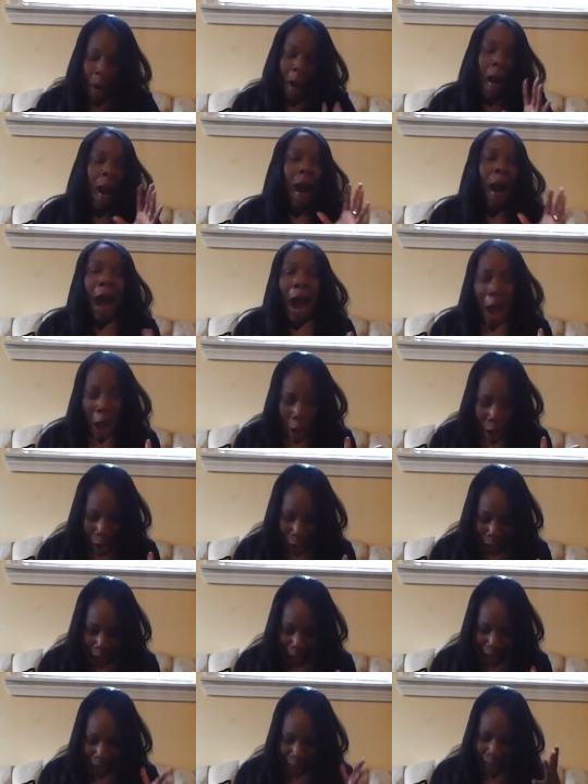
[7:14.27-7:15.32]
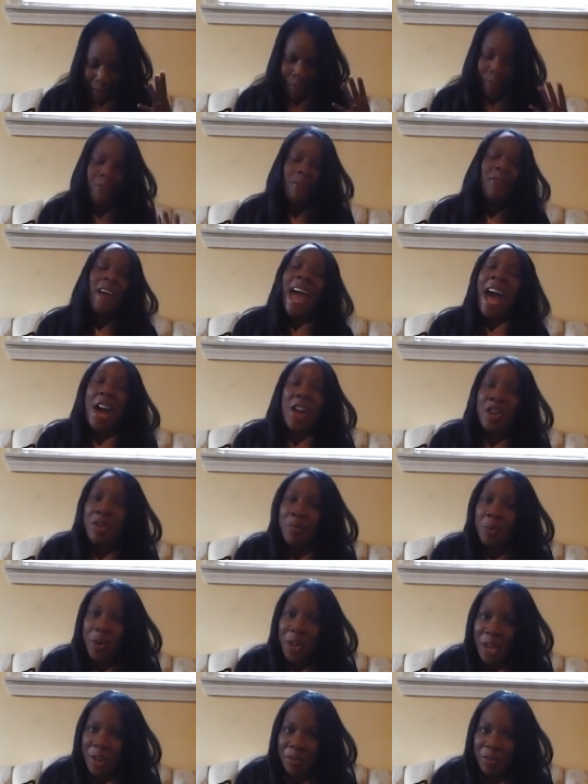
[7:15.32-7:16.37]
for all of the
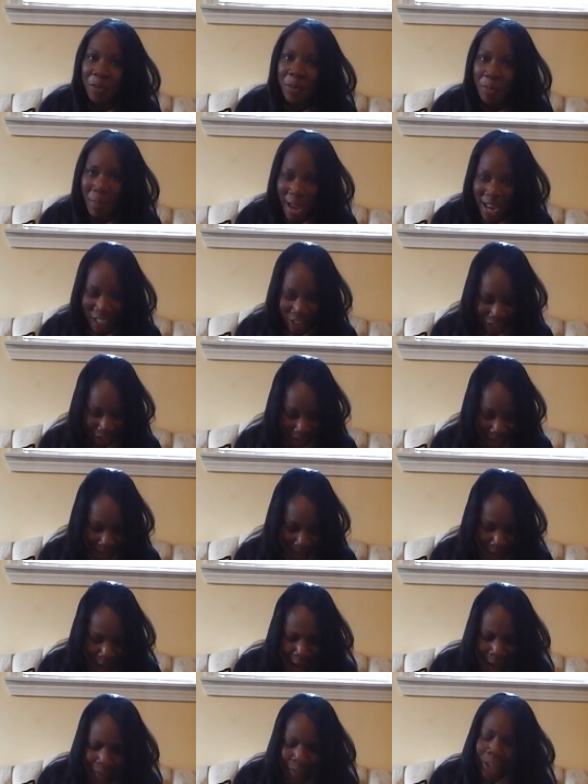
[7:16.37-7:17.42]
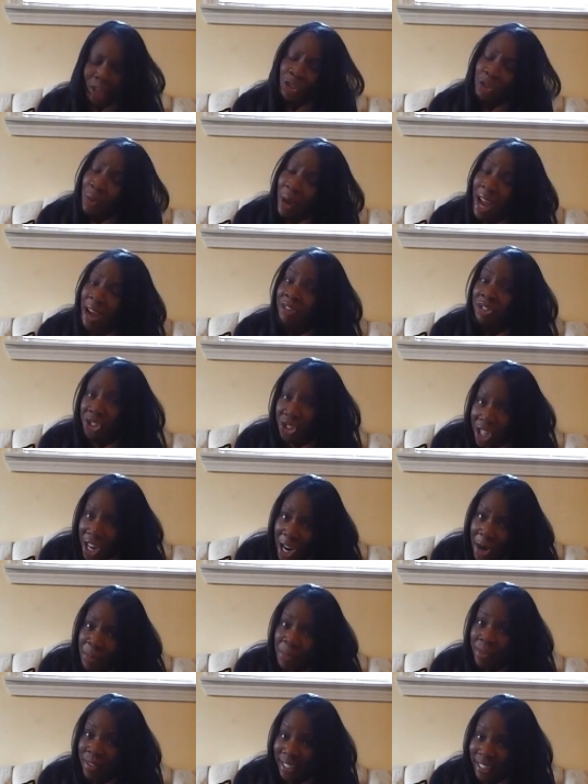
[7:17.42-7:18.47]
valuable information that you have
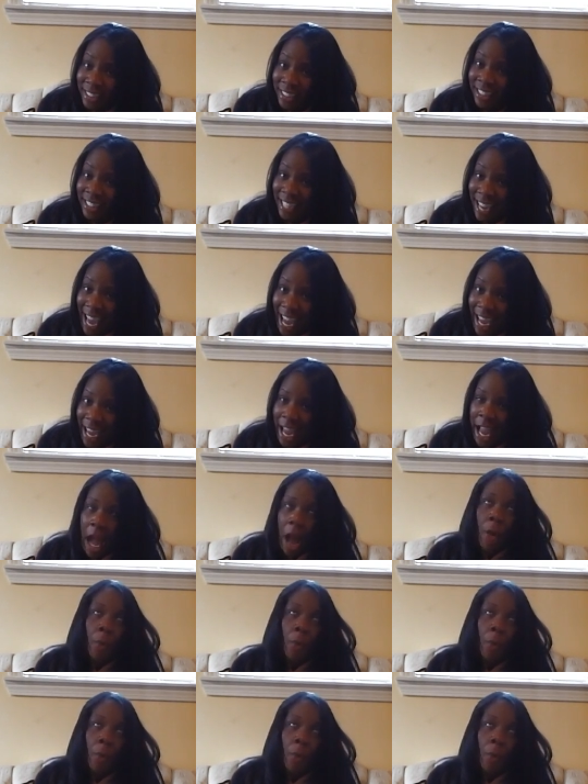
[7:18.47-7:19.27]
shared with us today.